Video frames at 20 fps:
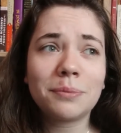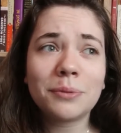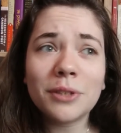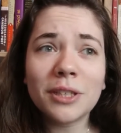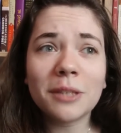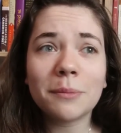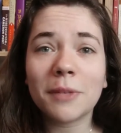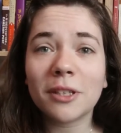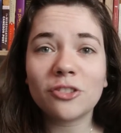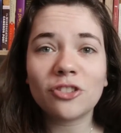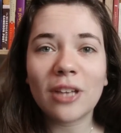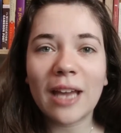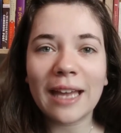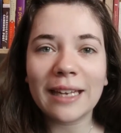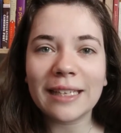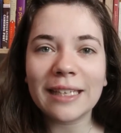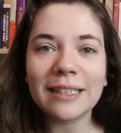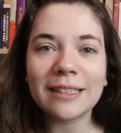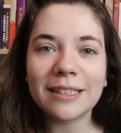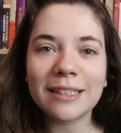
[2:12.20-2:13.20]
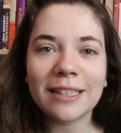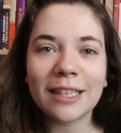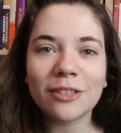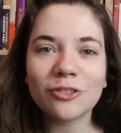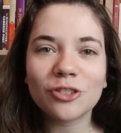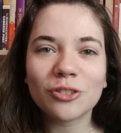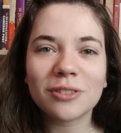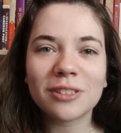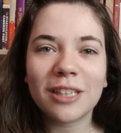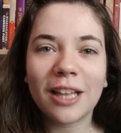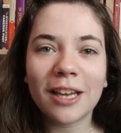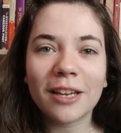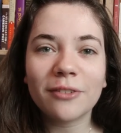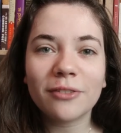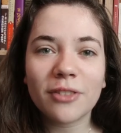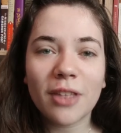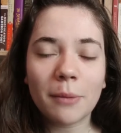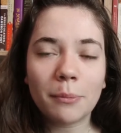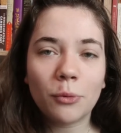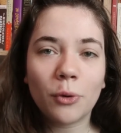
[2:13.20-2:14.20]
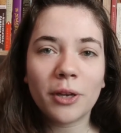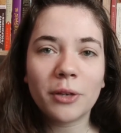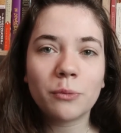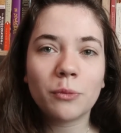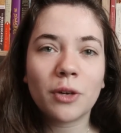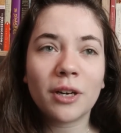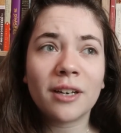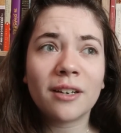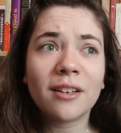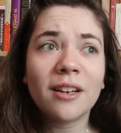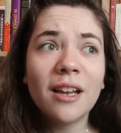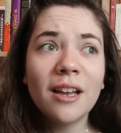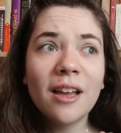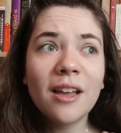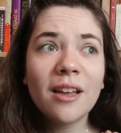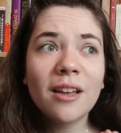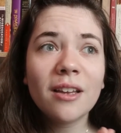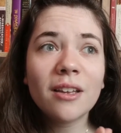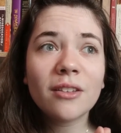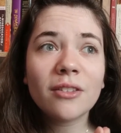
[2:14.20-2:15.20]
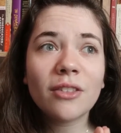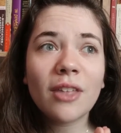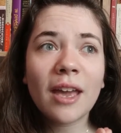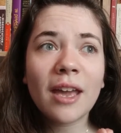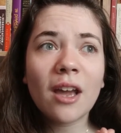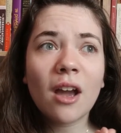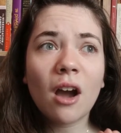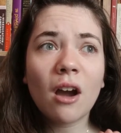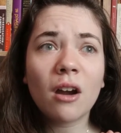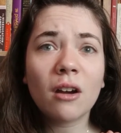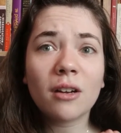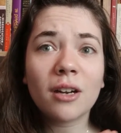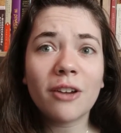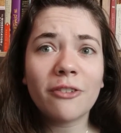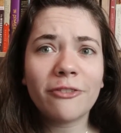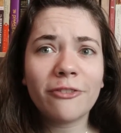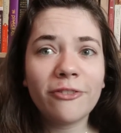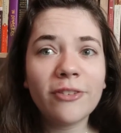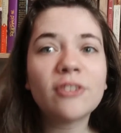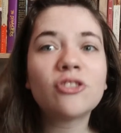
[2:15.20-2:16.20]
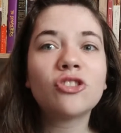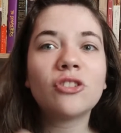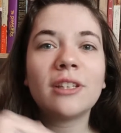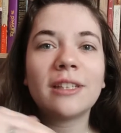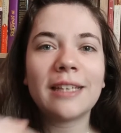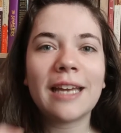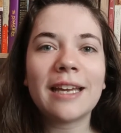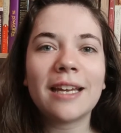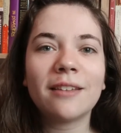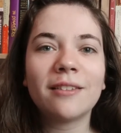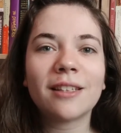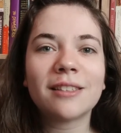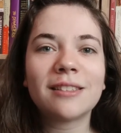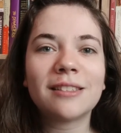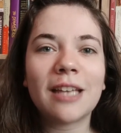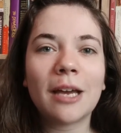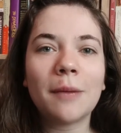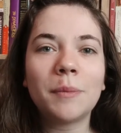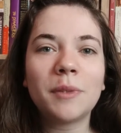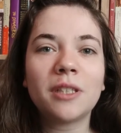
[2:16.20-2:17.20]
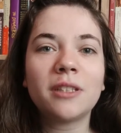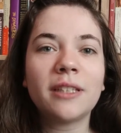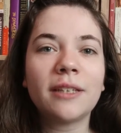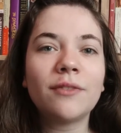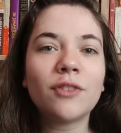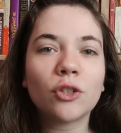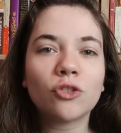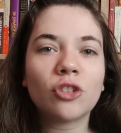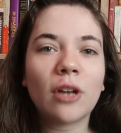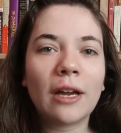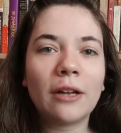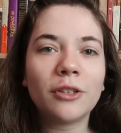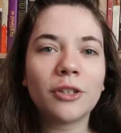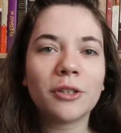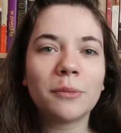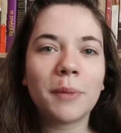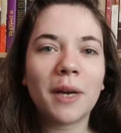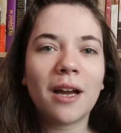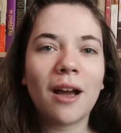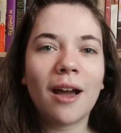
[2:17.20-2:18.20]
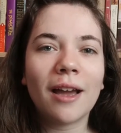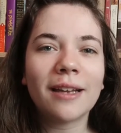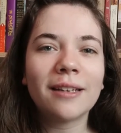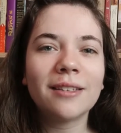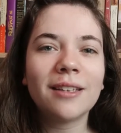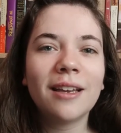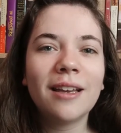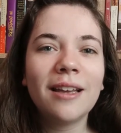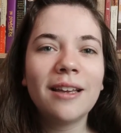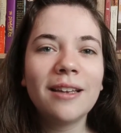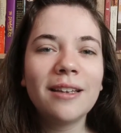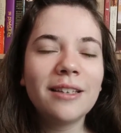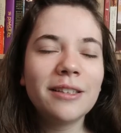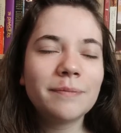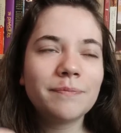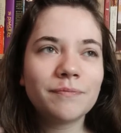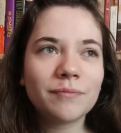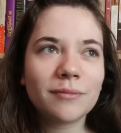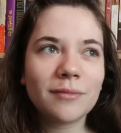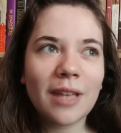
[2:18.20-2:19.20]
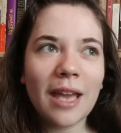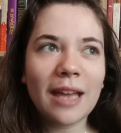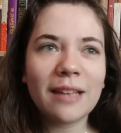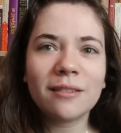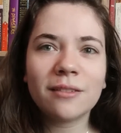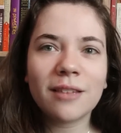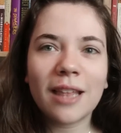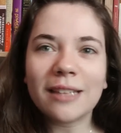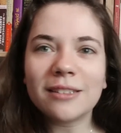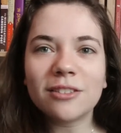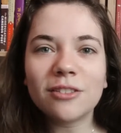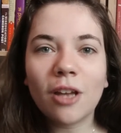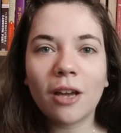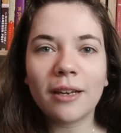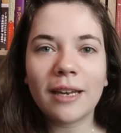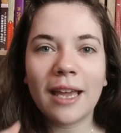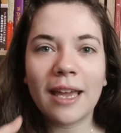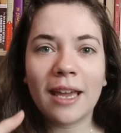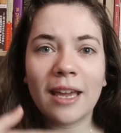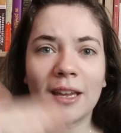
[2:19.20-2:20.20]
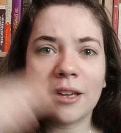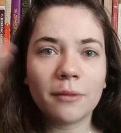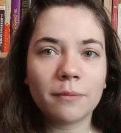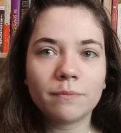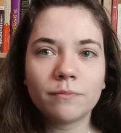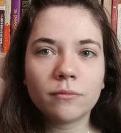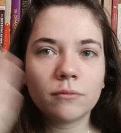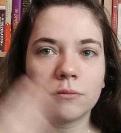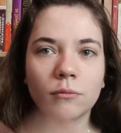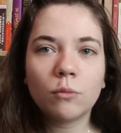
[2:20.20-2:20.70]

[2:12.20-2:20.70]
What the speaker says: pretty much any teenager's life, that point where they are officially taking the step to leave their childhood behind. And that's not a